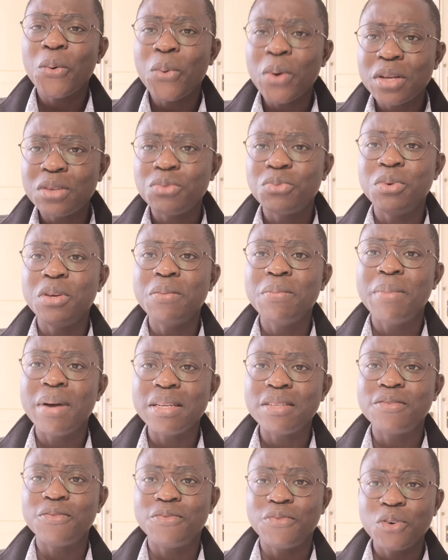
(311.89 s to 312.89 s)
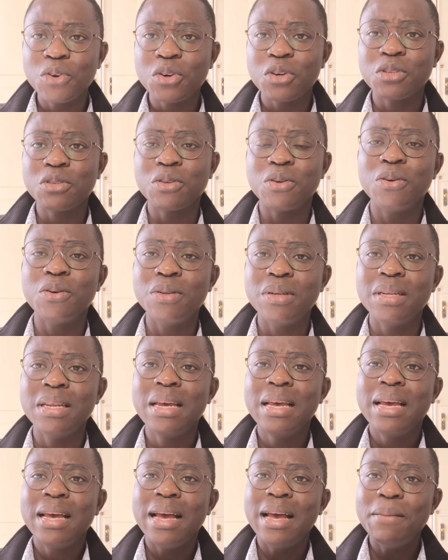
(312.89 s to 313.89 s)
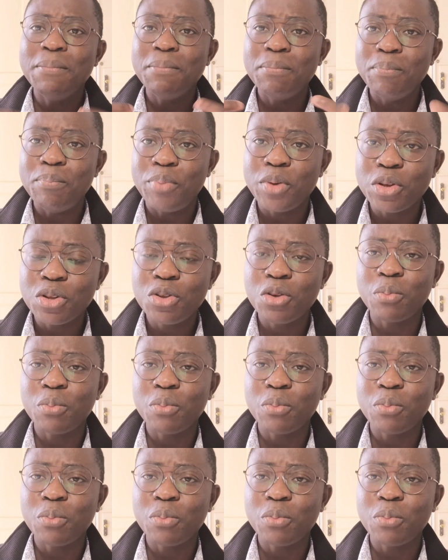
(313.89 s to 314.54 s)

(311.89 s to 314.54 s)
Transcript: which we must focus on and build